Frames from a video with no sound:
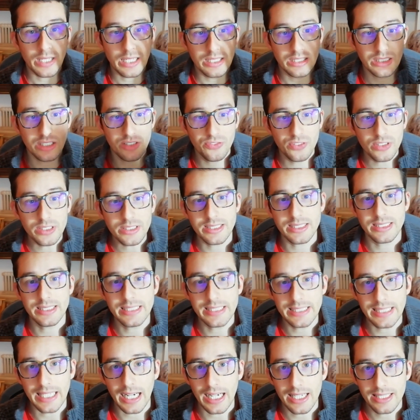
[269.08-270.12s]
The first
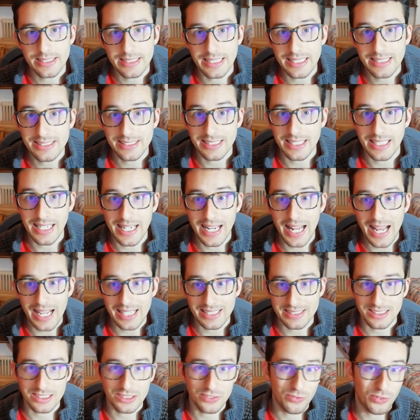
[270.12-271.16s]
idea that
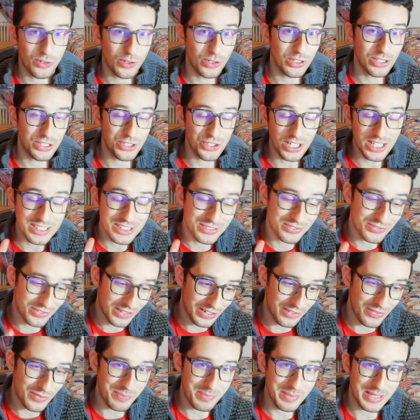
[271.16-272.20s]
lasts for just
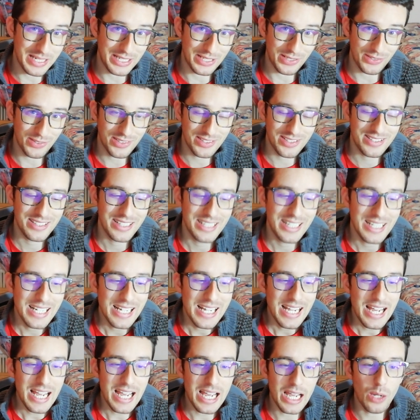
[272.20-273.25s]
5 minutes
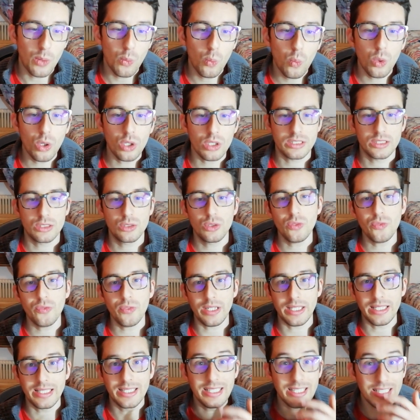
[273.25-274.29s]
was to
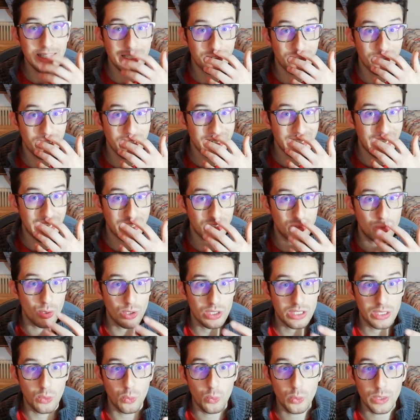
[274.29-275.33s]
feed the neural
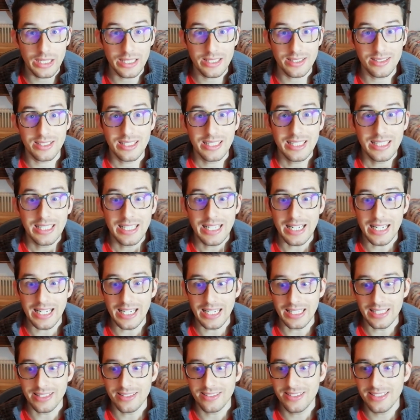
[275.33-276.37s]
network with
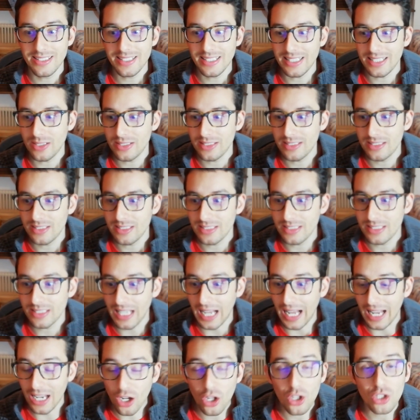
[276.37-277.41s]

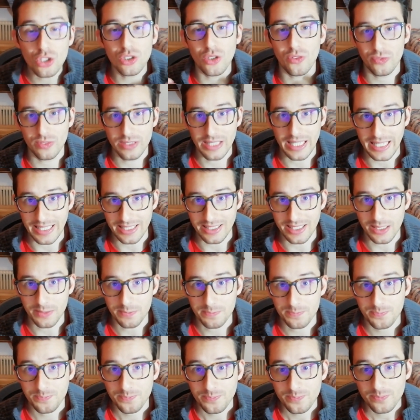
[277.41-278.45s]
a lot of data.
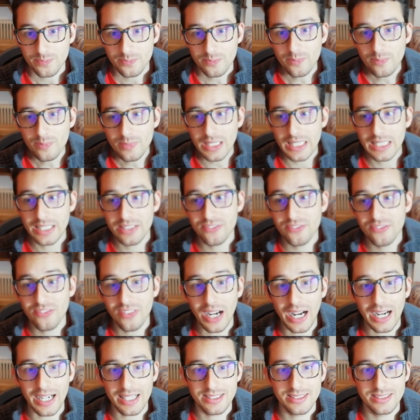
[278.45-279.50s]
In
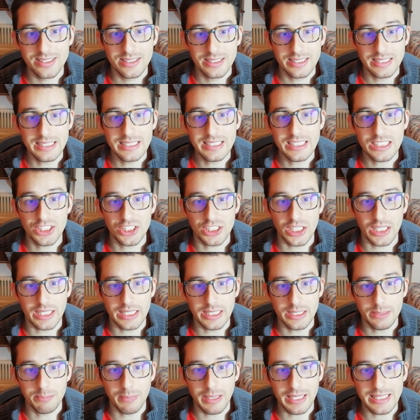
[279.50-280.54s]
fact,
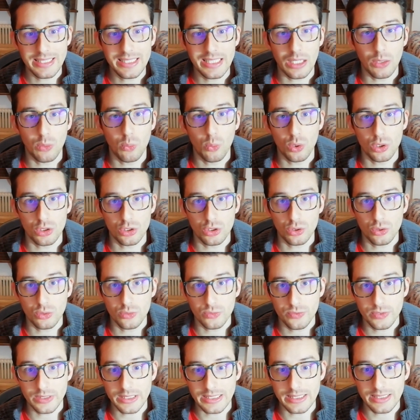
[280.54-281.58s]
initially my idea was to
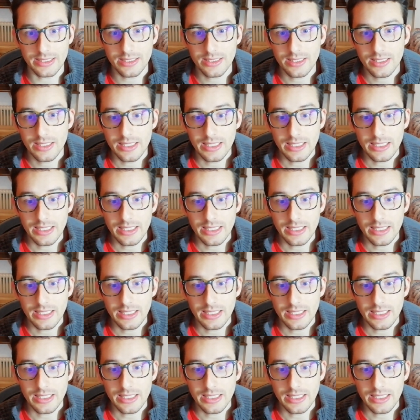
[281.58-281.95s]
feed